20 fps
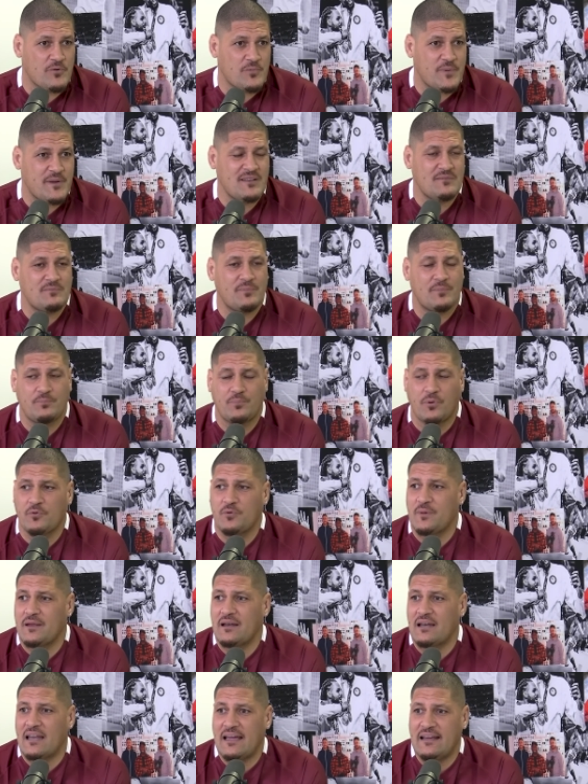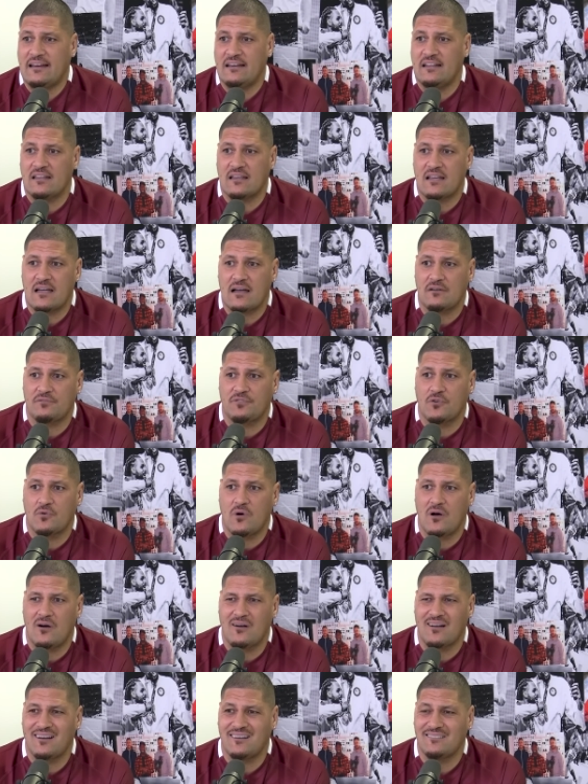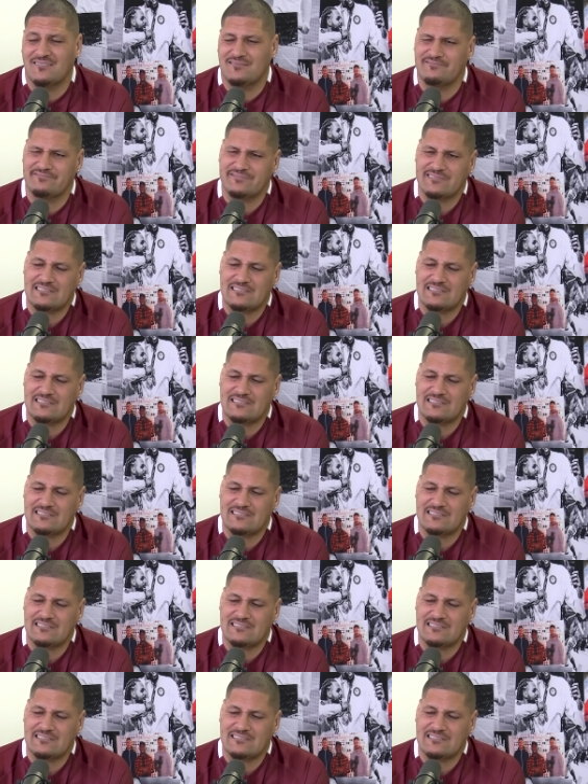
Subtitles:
been laying in the cut for a while, going,